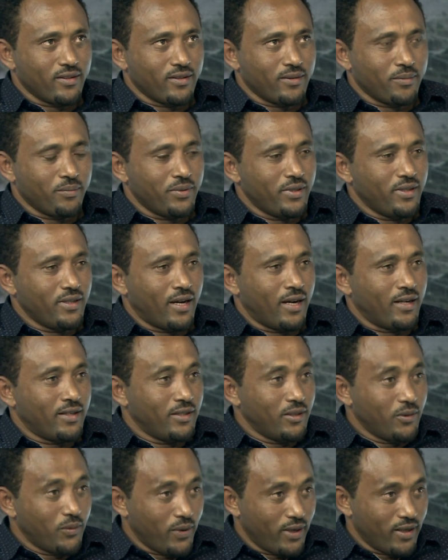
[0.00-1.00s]
be
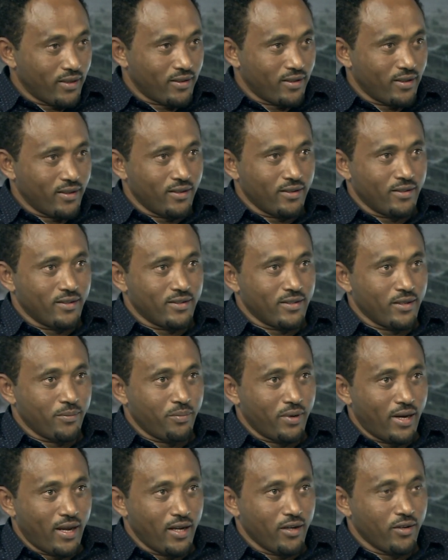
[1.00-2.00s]
adequate in
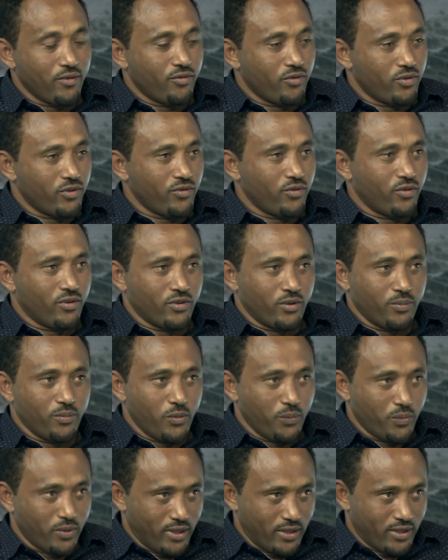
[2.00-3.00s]
supplying food for the
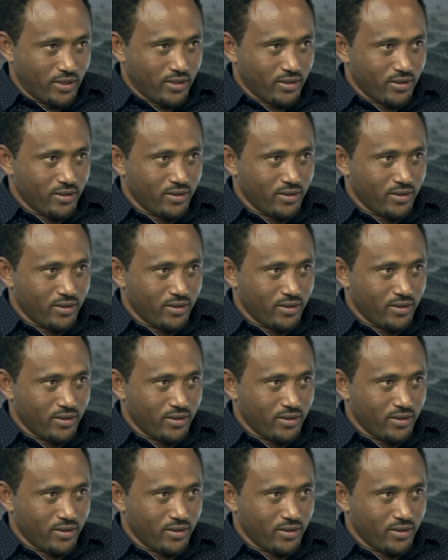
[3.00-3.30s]
population.